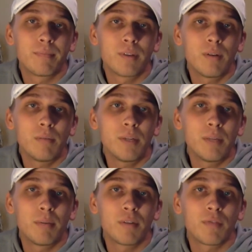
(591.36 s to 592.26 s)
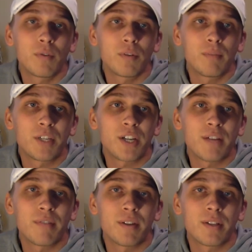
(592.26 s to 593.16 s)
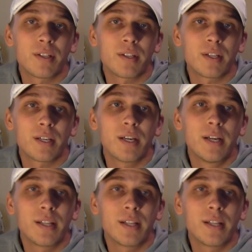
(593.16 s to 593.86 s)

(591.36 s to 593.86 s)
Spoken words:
don't really put forth much effort in this league.